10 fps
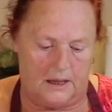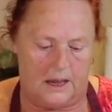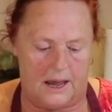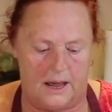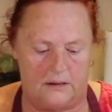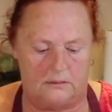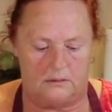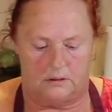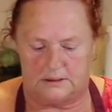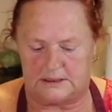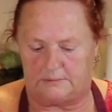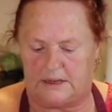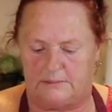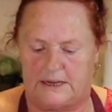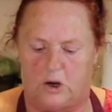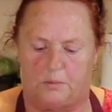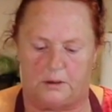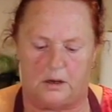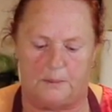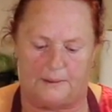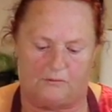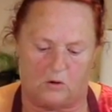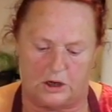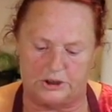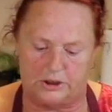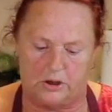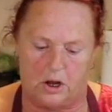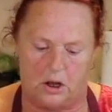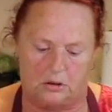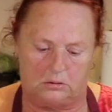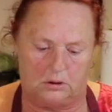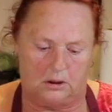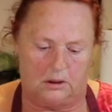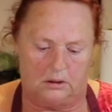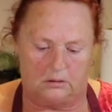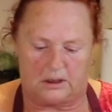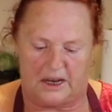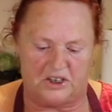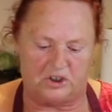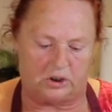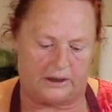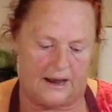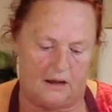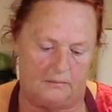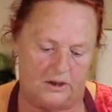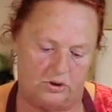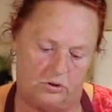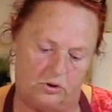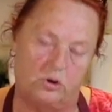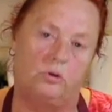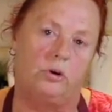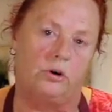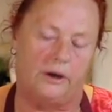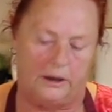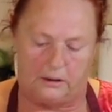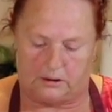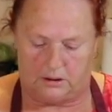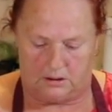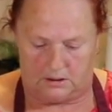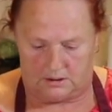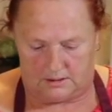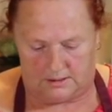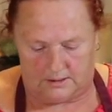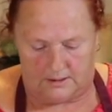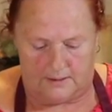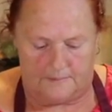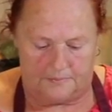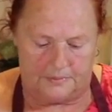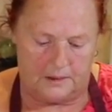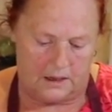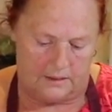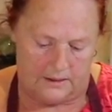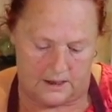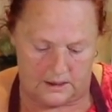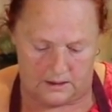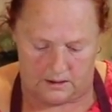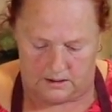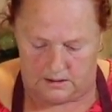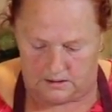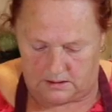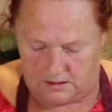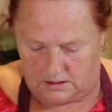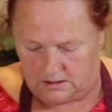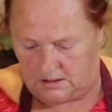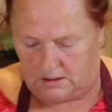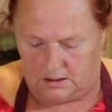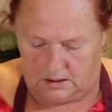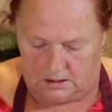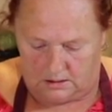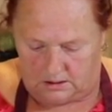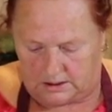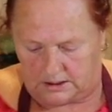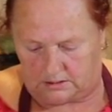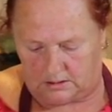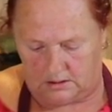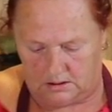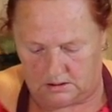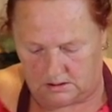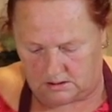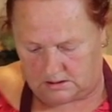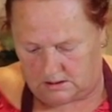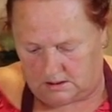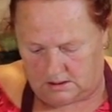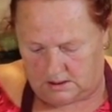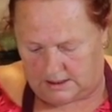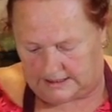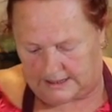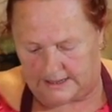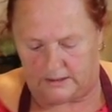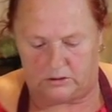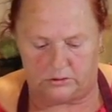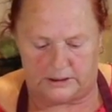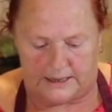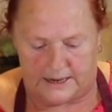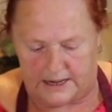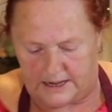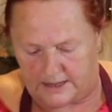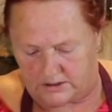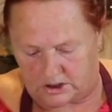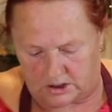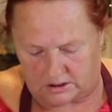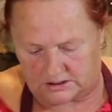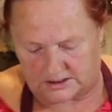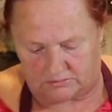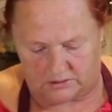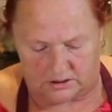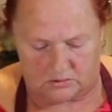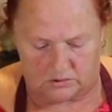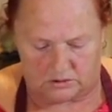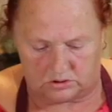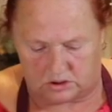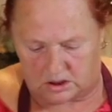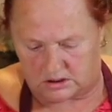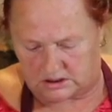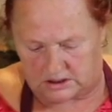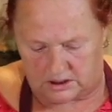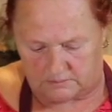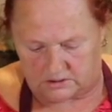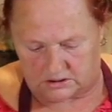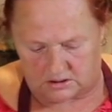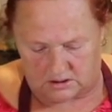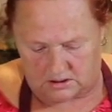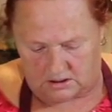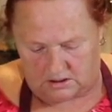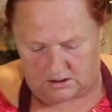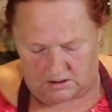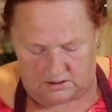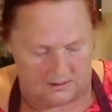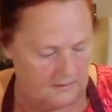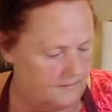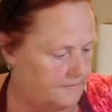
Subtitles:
And sometimes I open it up, I've washed it all, kind of shook it out, made sure there's no dirt in it. And then you cut, I kind of do it at an edge because I really don't want those hard stems. And